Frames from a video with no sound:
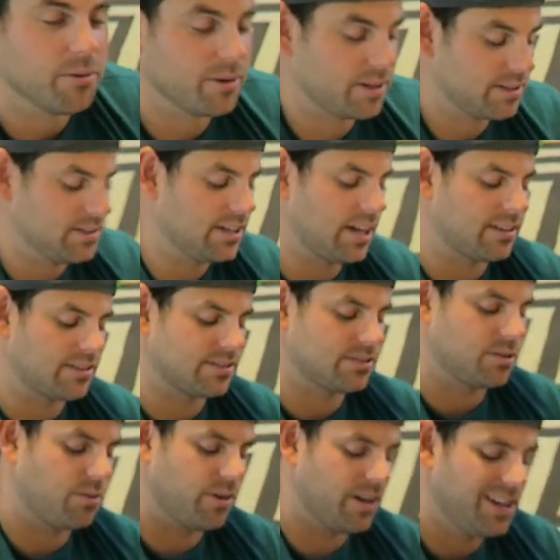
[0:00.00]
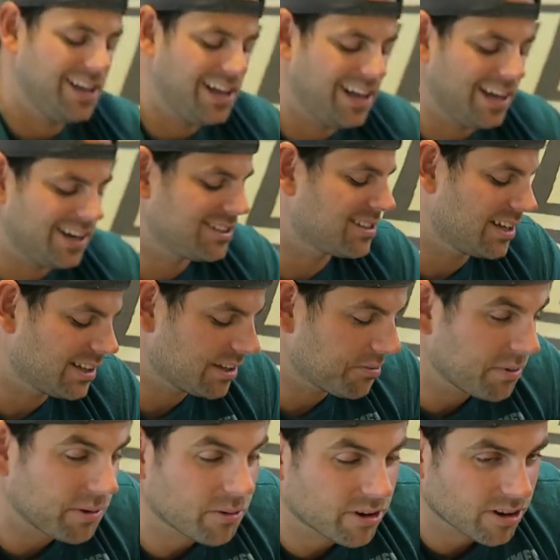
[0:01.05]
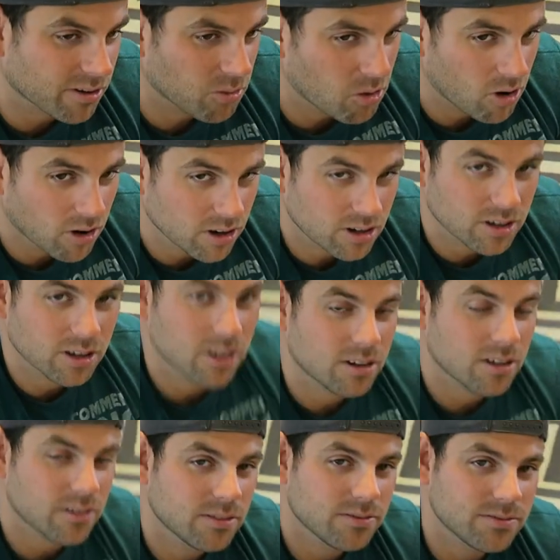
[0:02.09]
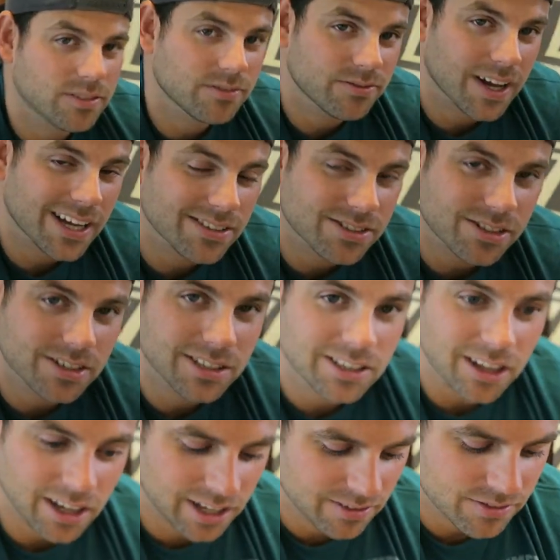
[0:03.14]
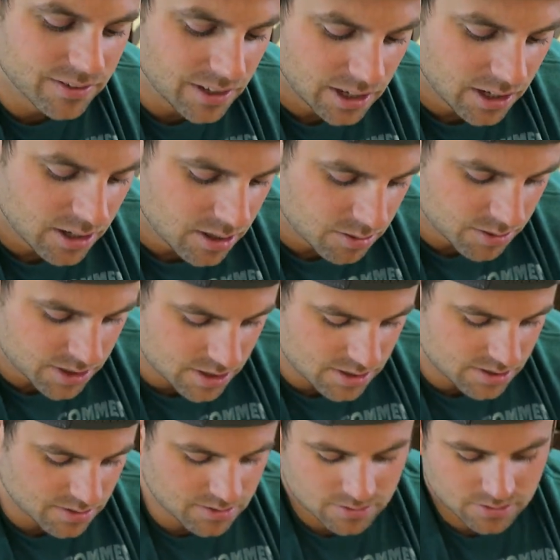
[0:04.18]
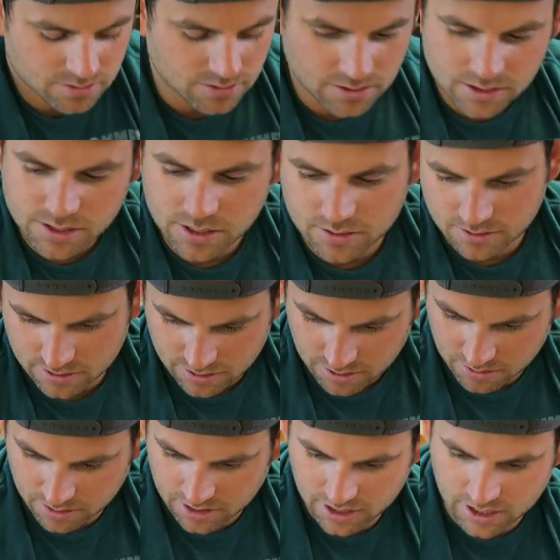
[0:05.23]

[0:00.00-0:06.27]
we got this toy. And it's not that we want her to walk faster in life. We just, she's doing